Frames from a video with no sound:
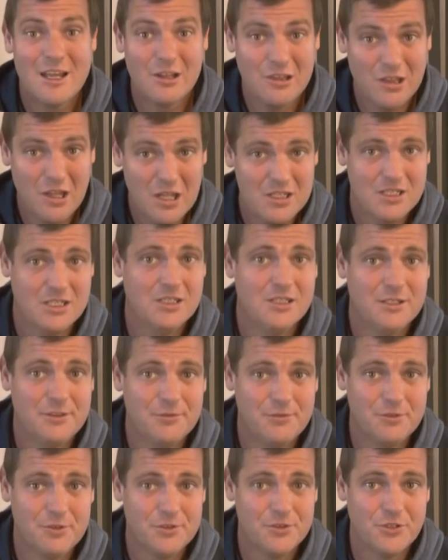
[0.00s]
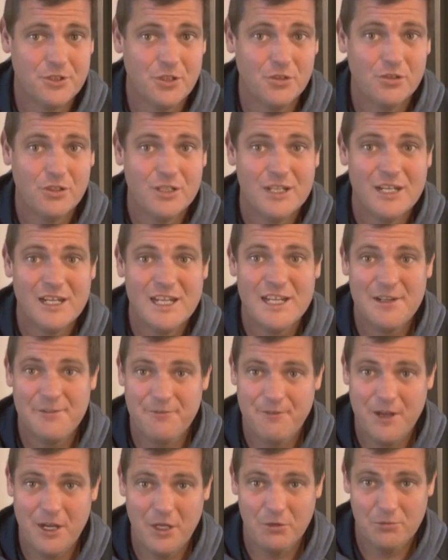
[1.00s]
Now, luckily for us all, he
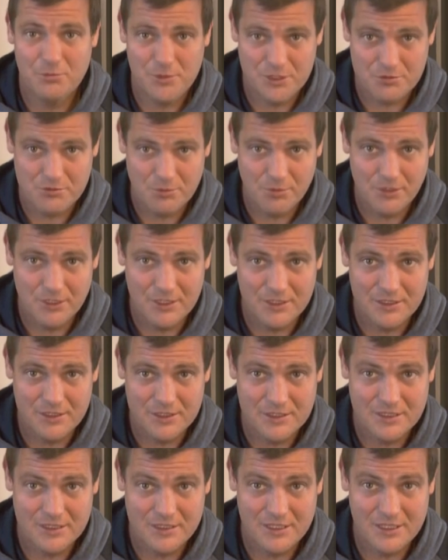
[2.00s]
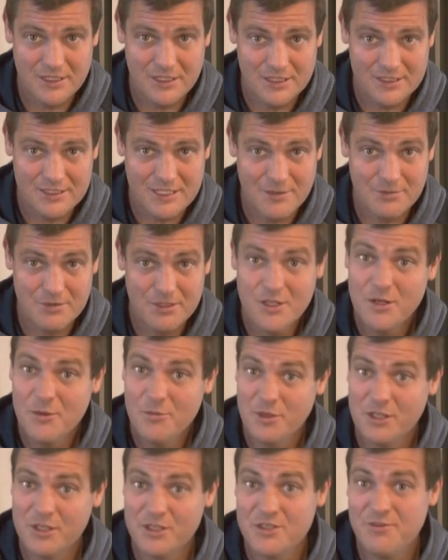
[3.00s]
failed miserably in this attempt,
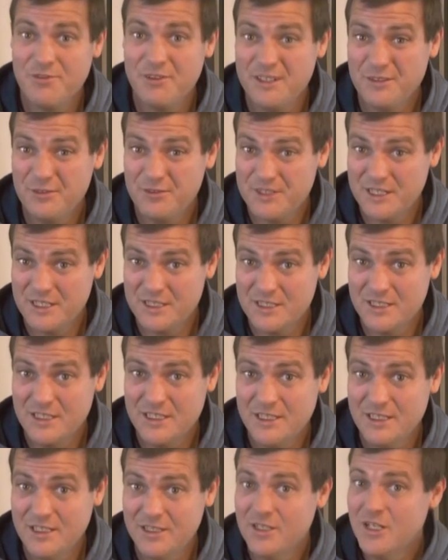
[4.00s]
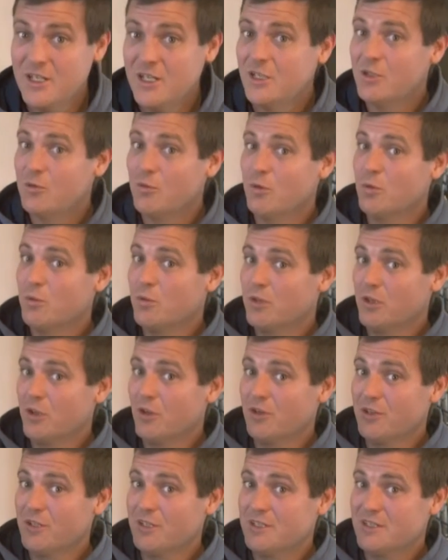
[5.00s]
because if he'd have succeeded, we
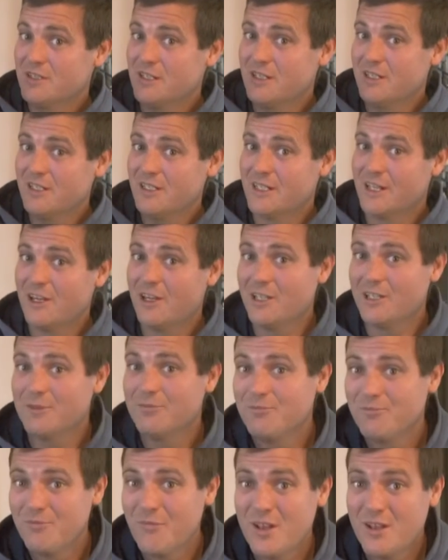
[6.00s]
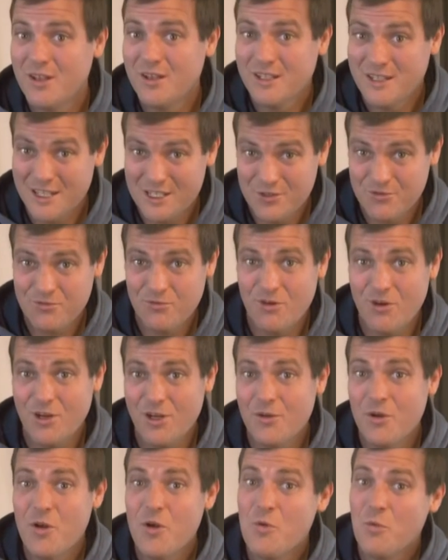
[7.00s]
wouldn't have got this guy. That's
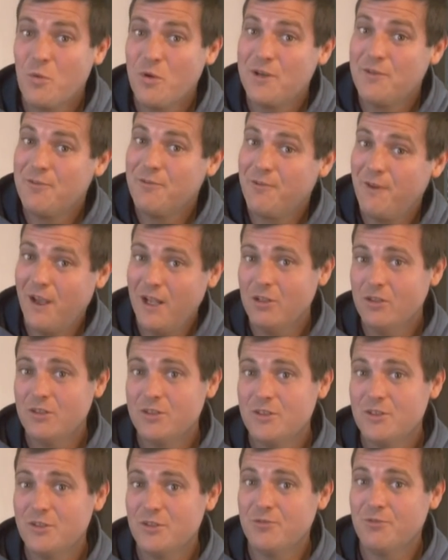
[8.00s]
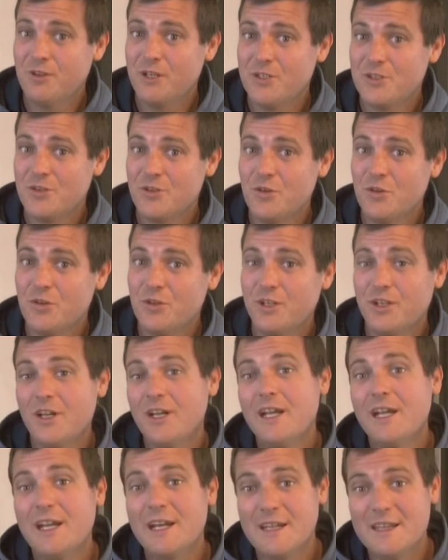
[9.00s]
right, when he failed to do Flash Gordon,
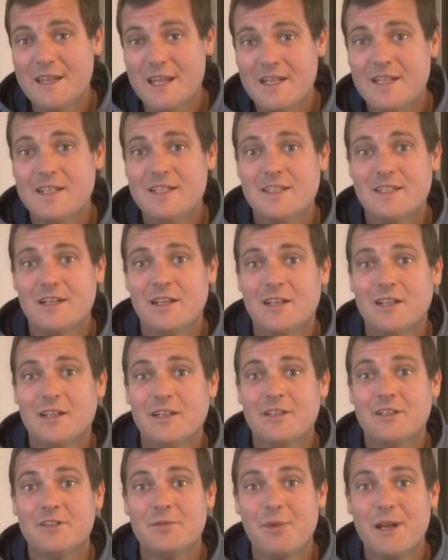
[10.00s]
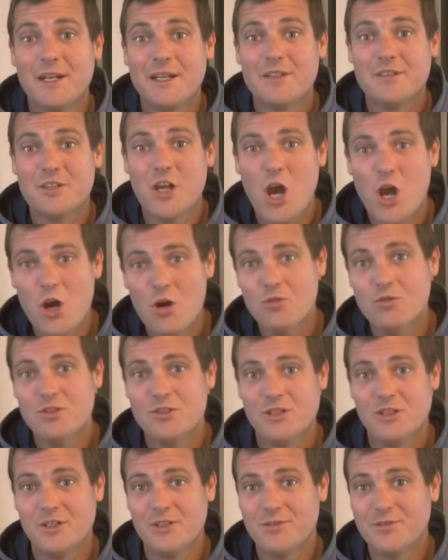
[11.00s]
he then decided to make his own
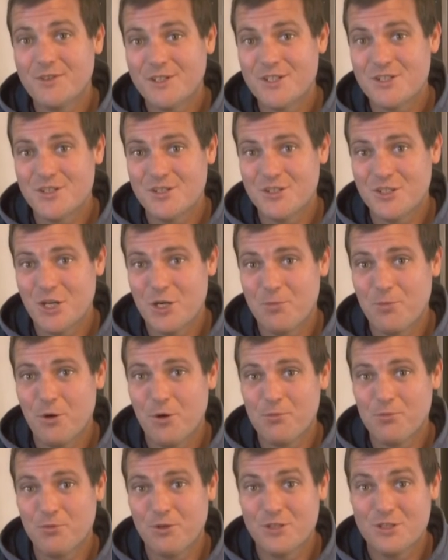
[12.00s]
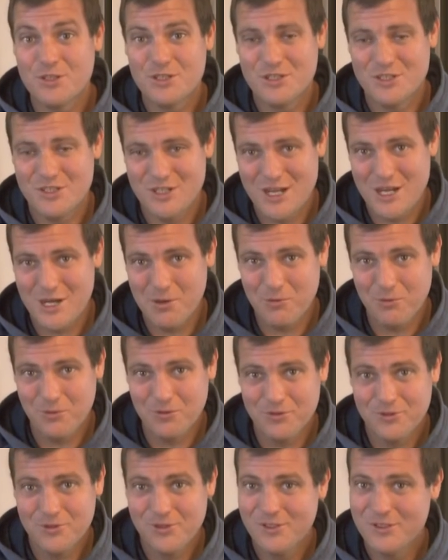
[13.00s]
science fiction soap opera, Star
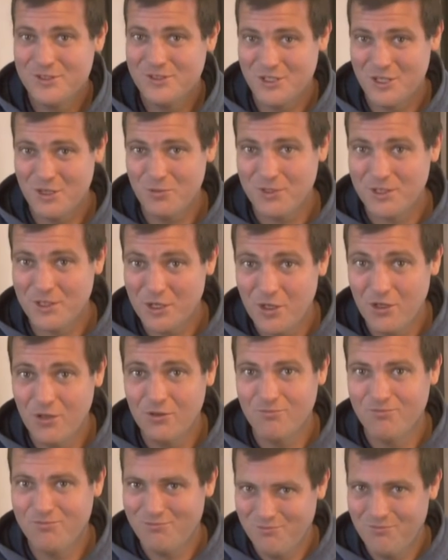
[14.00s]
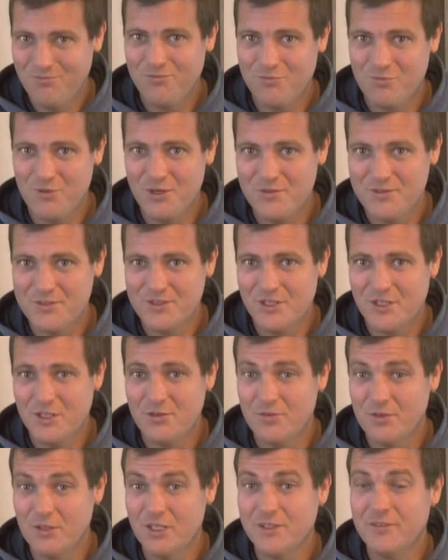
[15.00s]
Wars. So we can all breathe a
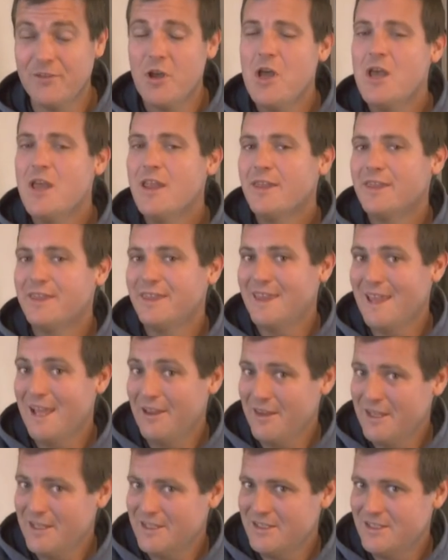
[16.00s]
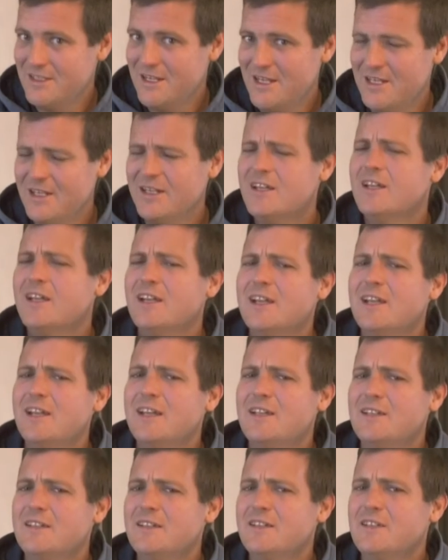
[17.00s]
sigh of relief. Now, that said,
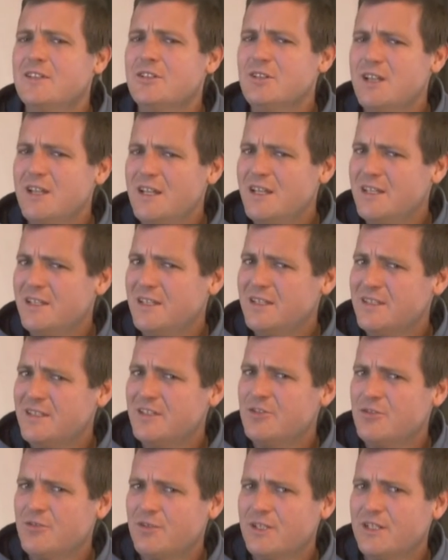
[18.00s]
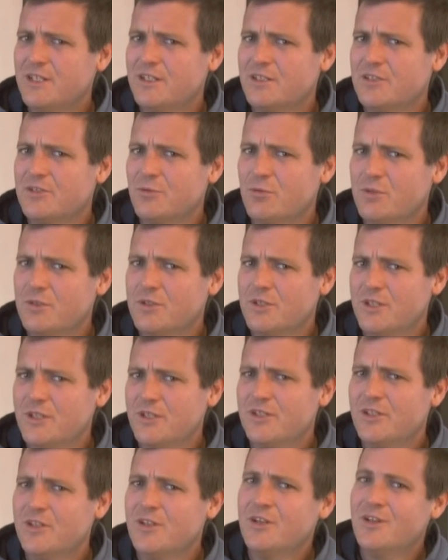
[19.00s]
it is intriguing to
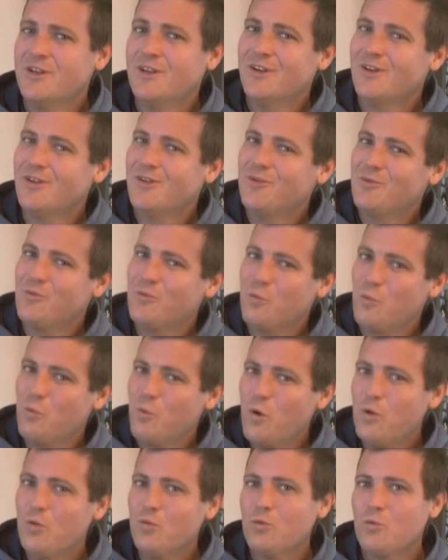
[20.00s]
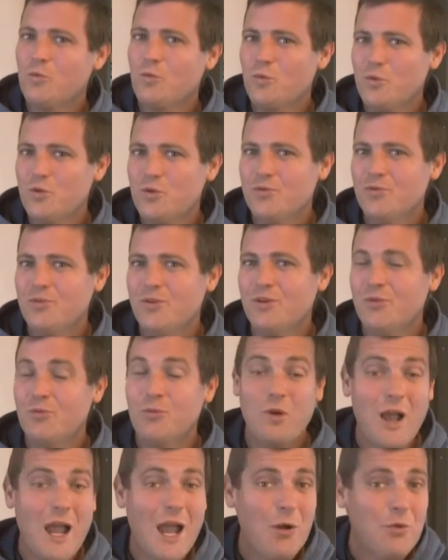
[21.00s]
wonder, how
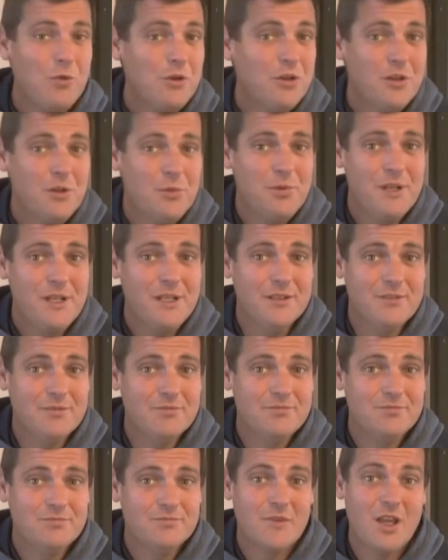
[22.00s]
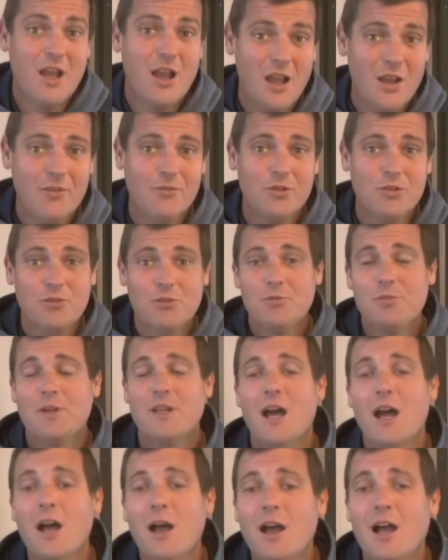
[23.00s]
would it have been? I'm going to
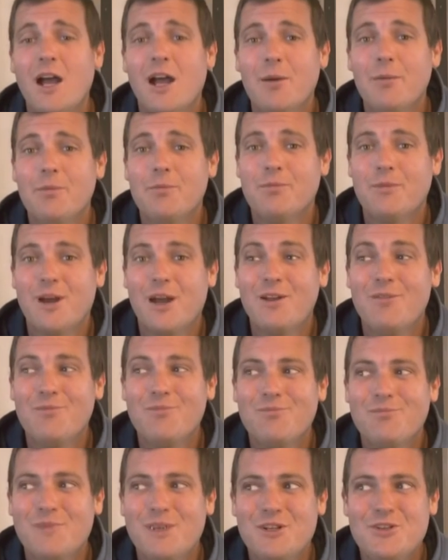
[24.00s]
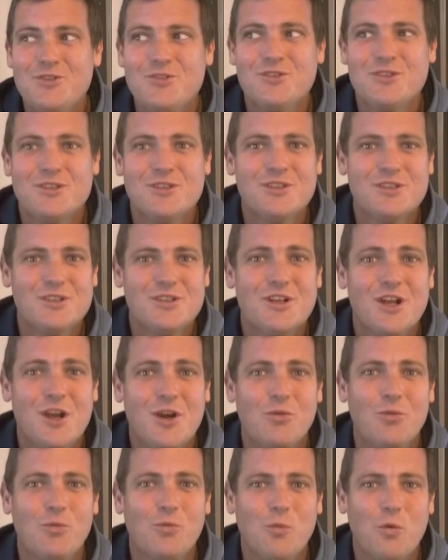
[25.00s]
admit, I'm interested to
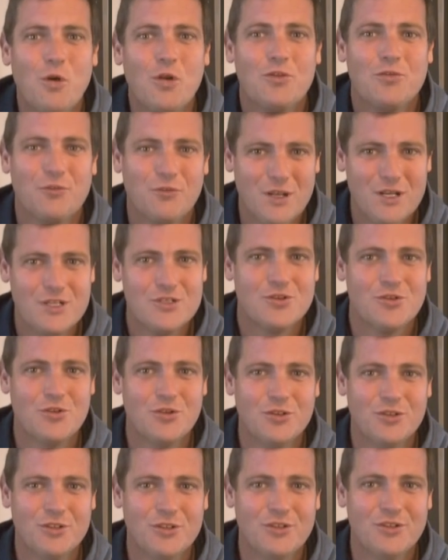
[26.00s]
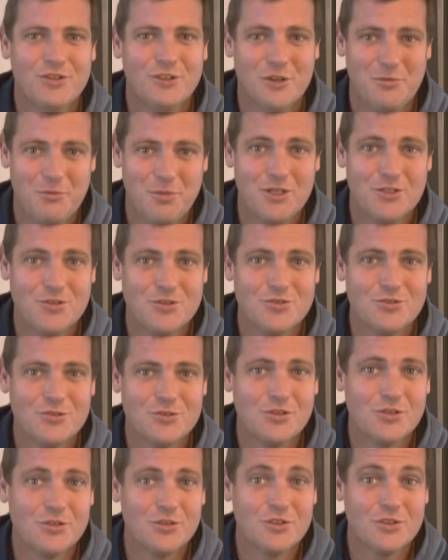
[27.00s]
know what a Flash Gordon done by
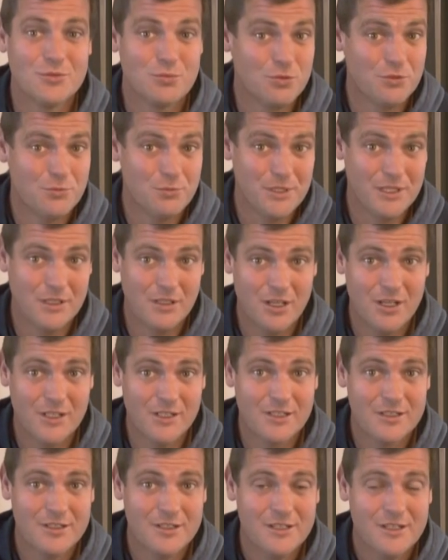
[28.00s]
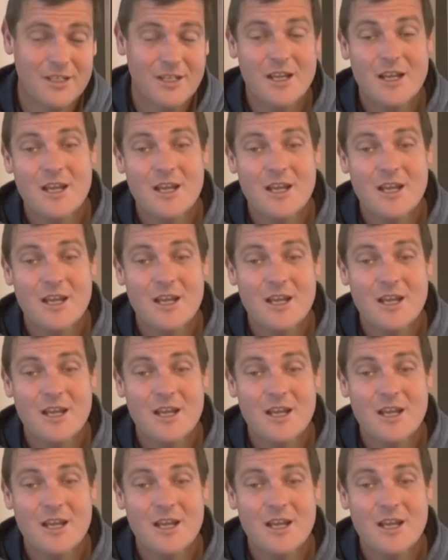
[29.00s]
George Lucas would have been like.